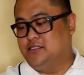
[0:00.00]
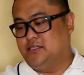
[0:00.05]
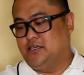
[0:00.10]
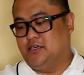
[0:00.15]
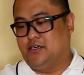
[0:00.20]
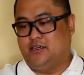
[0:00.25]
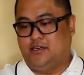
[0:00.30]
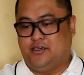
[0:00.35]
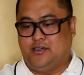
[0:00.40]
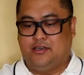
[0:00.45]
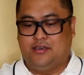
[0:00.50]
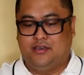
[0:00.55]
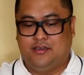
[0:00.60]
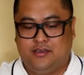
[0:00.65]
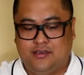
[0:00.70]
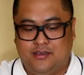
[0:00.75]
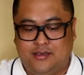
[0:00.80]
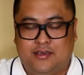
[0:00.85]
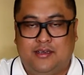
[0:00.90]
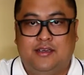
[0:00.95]
so
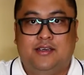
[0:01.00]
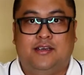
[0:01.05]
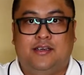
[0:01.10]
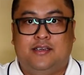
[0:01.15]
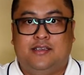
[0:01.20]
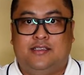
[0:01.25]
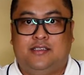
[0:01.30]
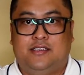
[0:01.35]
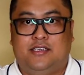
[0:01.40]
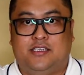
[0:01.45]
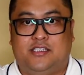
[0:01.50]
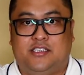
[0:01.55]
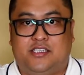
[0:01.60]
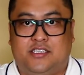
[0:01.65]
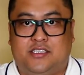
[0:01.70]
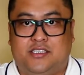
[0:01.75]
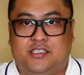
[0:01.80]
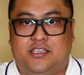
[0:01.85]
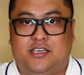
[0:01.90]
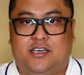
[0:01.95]
this
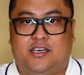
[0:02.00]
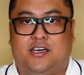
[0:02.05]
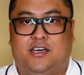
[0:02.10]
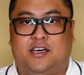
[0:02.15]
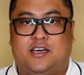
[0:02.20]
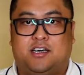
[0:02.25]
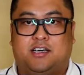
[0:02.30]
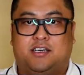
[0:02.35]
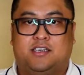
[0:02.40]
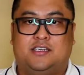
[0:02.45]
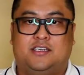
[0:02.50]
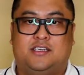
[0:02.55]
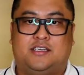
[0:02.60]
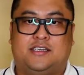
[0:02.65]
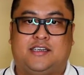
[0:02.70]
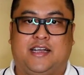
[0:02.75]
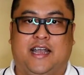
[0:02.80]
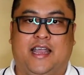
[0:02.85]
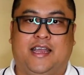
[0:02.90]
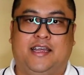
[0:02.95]
is the
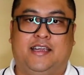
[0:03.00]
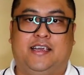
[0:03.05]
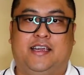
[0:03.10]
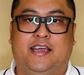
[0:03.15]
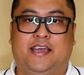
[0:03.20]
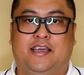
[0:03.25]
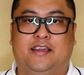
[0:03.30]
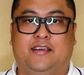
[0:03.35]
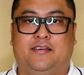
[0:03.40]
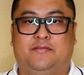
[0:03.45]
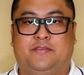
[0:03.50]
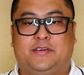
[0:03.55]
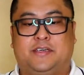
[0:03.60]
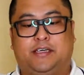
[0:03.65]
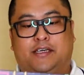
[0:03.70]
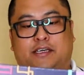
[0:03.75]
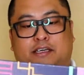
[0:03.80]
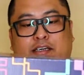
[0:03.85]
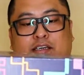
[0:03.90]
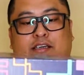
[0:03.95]
Kyrie
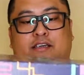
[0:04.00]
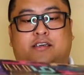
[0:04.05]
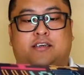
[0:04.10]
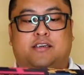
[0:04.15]
Irving